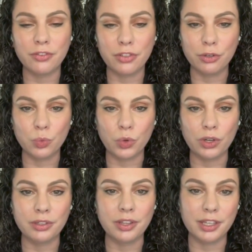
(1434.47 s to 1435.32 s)
of Third
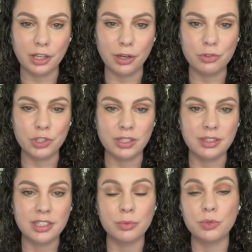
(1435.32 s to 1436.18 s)
World
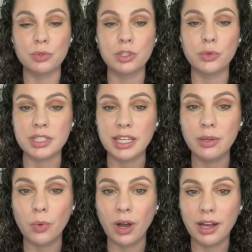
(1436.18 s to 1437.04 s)
Theologians, which was known as
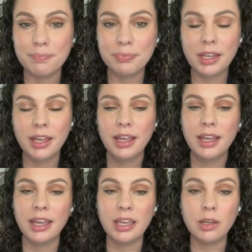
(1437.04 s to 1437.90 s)
EATWAT.
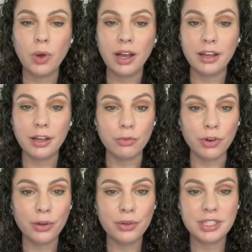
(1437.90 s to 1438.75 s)
EATWAT
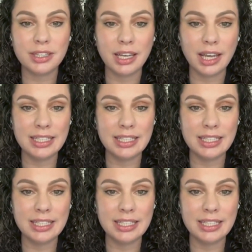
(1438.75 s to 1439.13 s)
arose in the